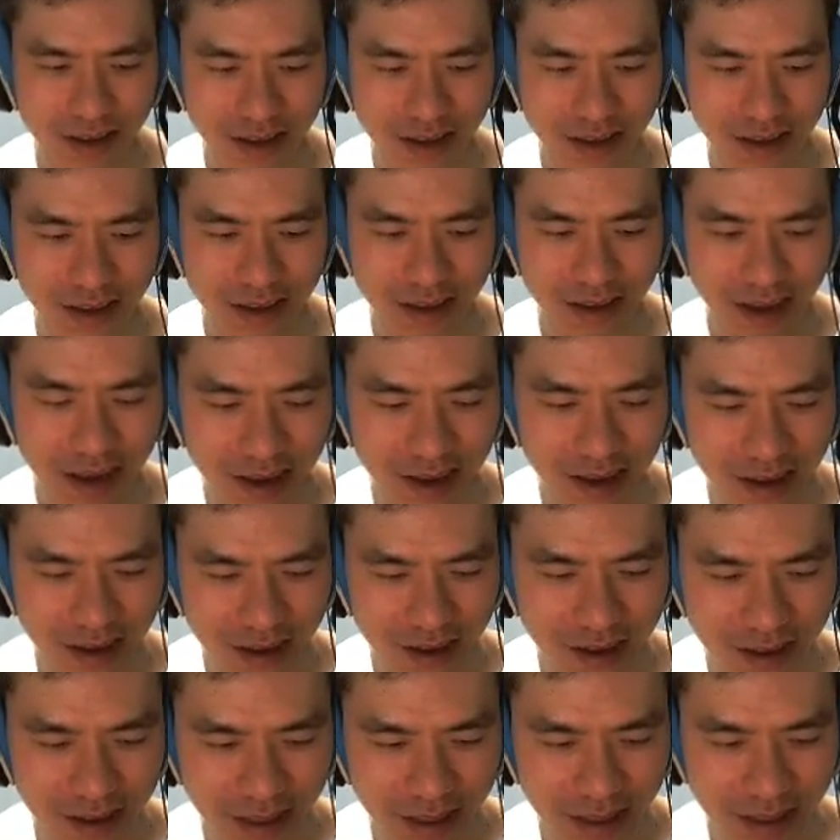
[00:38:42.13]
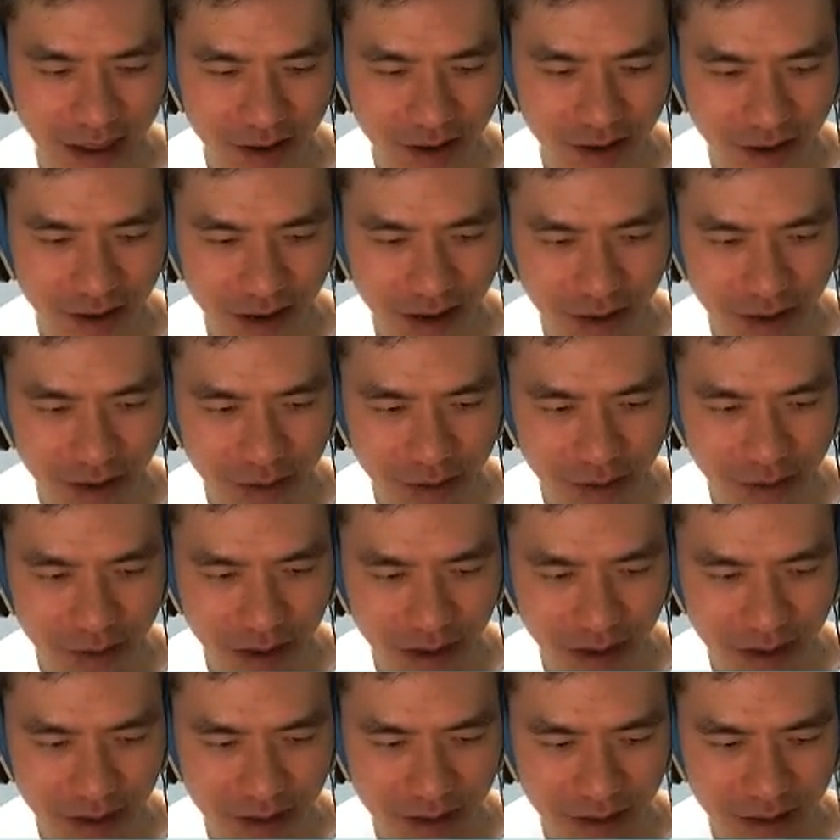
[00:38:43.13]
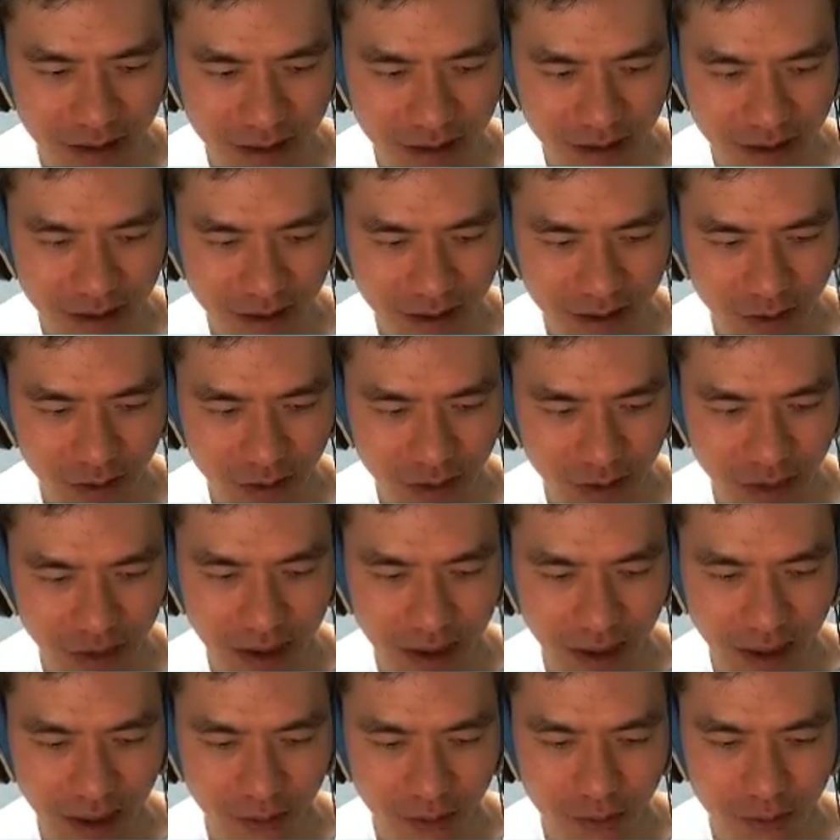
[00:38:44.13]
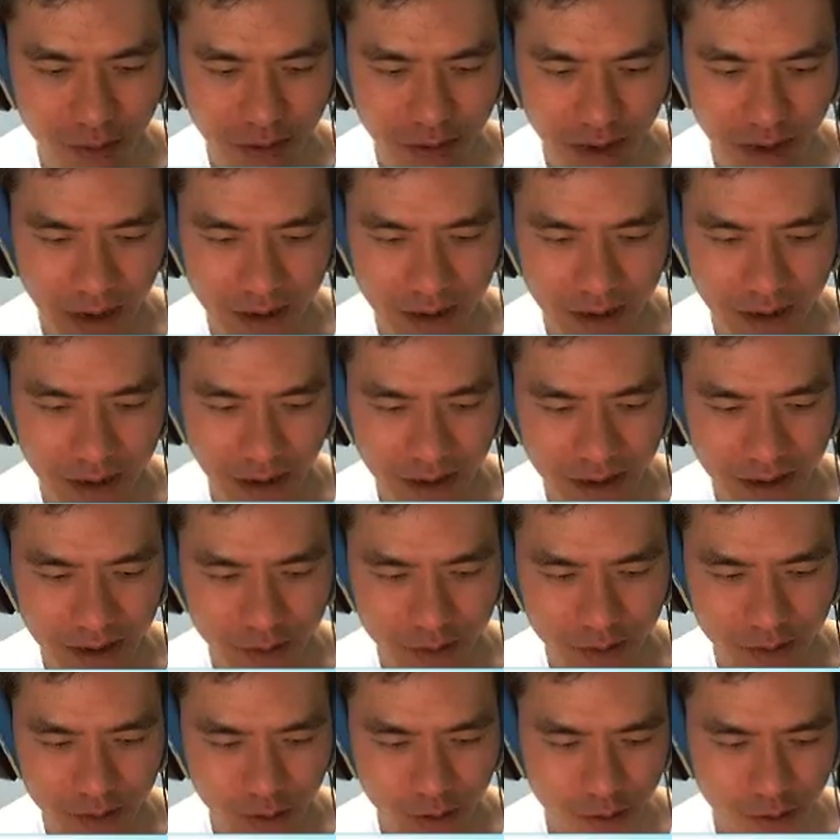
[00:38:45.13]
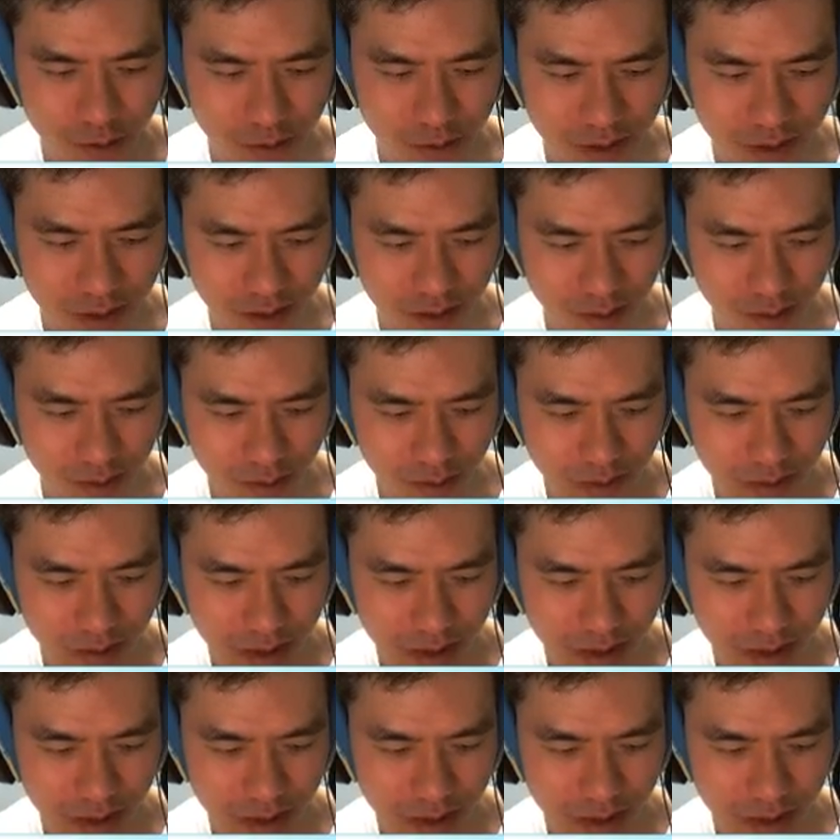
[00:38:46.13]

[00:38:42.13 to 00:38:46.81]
Hey, they are not up yet. Okay, I need to show you this. So,